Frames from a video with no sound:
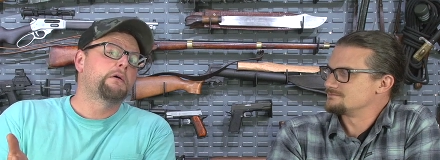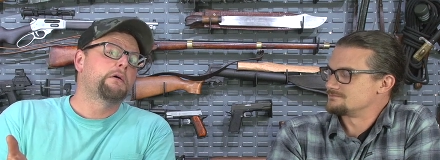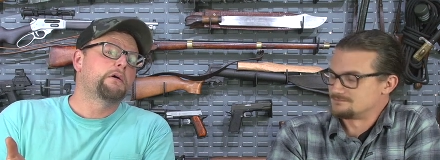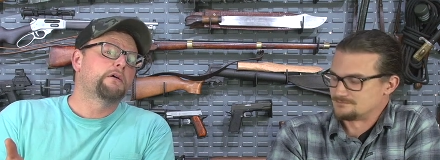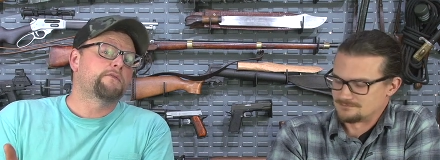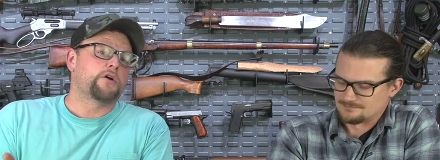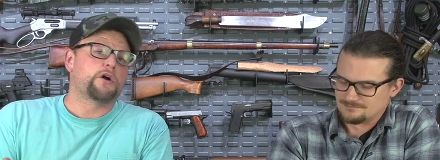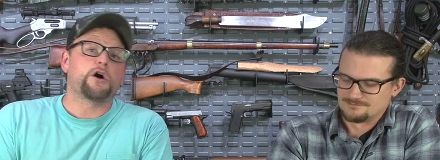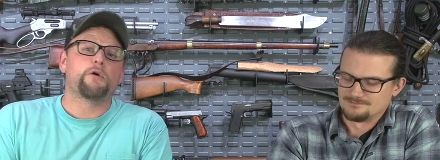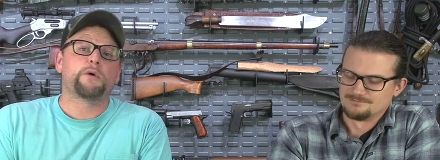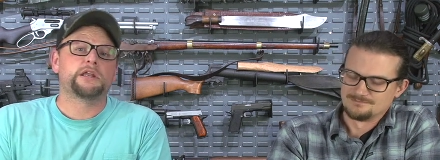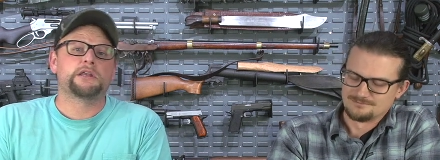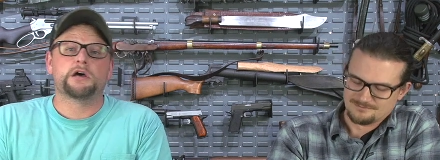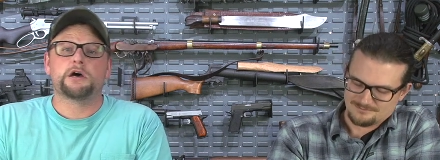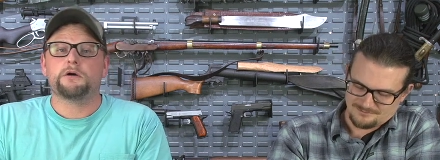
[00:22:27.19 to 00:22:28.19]
Speaker 1: Mm-hmm. For all
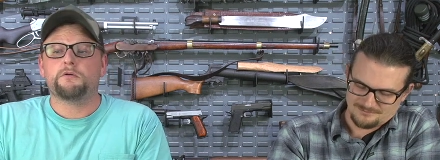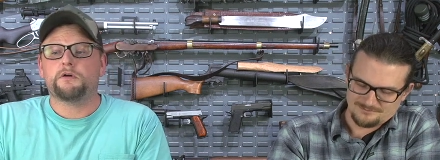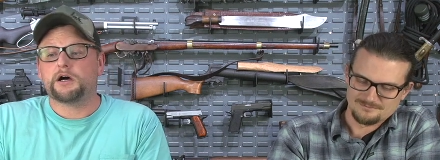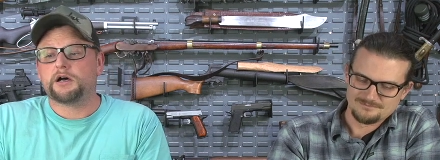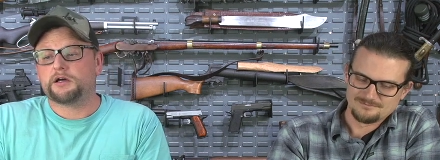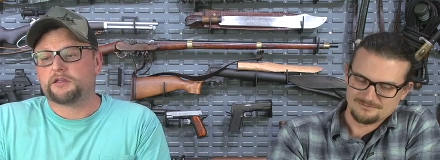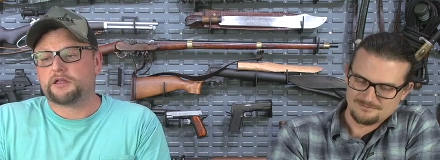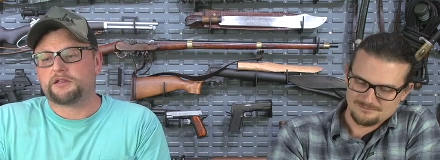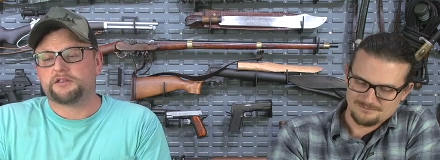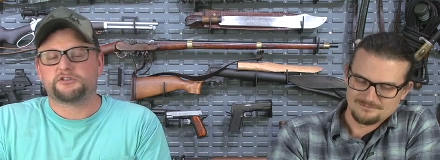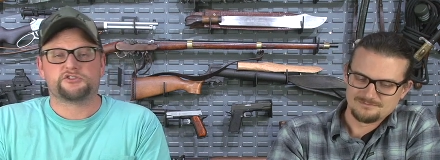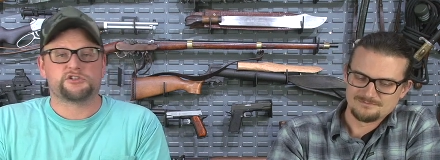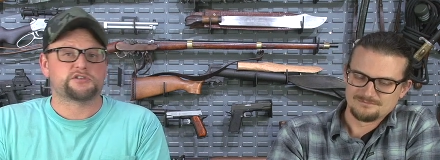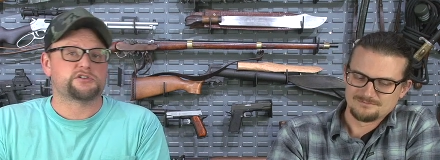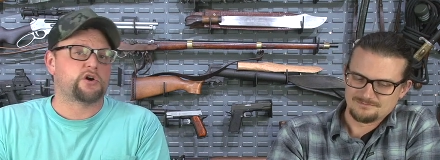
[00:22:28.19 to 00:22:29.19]
we know, uh, it,
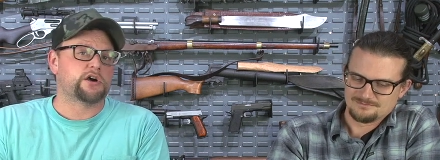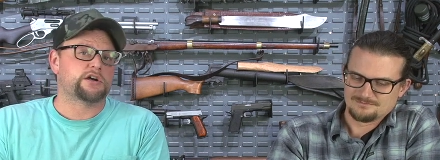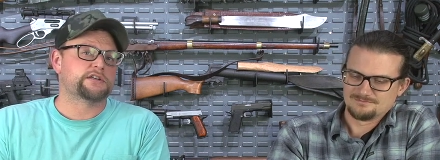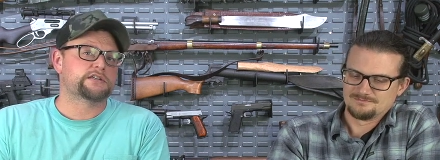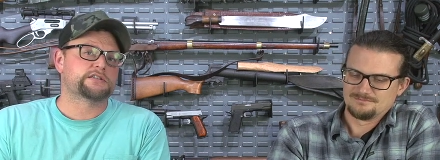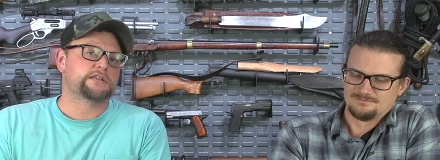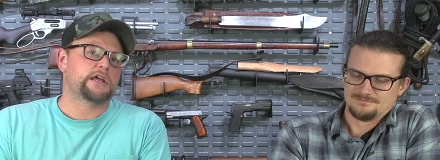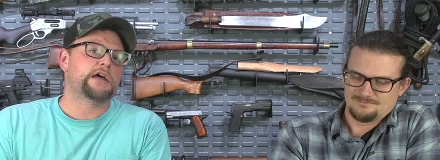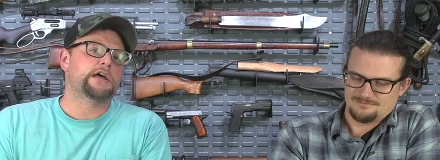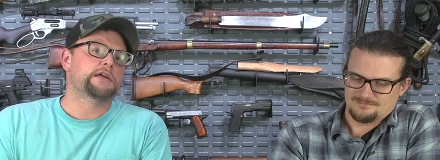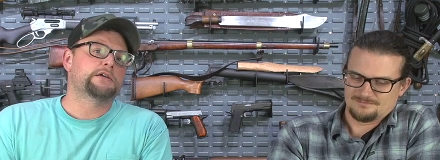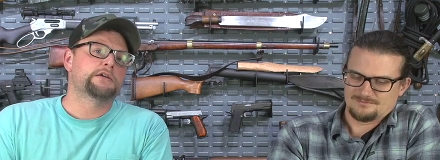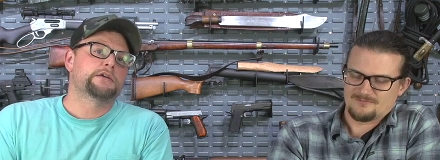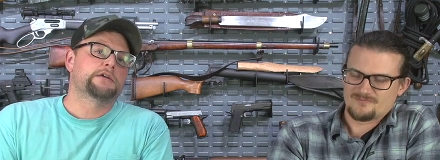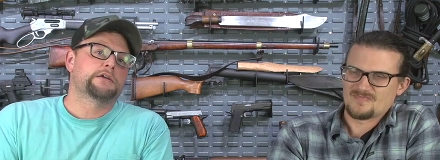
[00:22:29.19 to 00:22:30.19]
it's just hard to
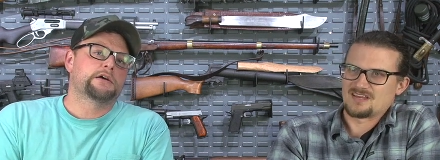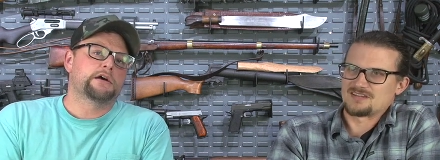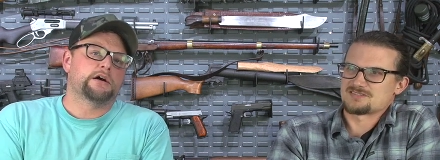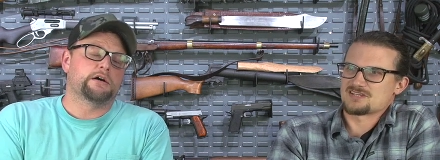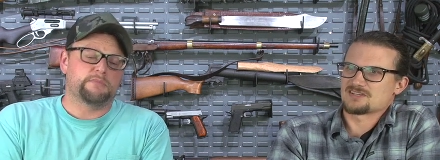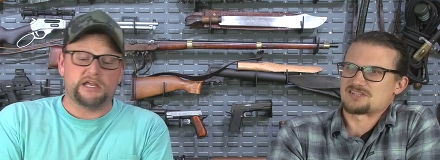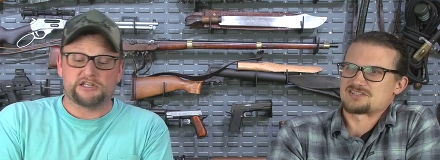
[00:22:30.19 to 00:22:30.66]
say. It's um, like